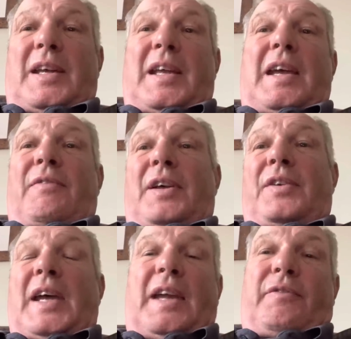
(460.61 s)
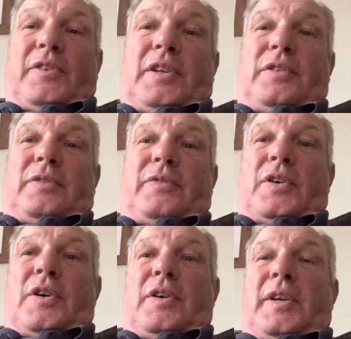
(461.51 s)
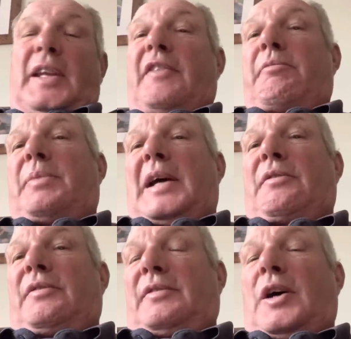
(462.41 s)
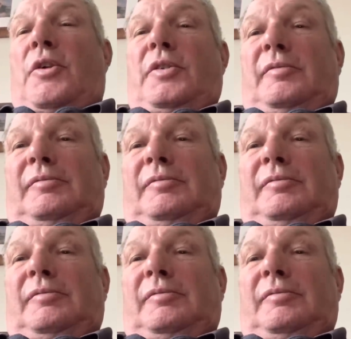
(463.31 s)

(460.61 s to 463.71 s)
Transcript: And I've had 9 fish for £11 odd.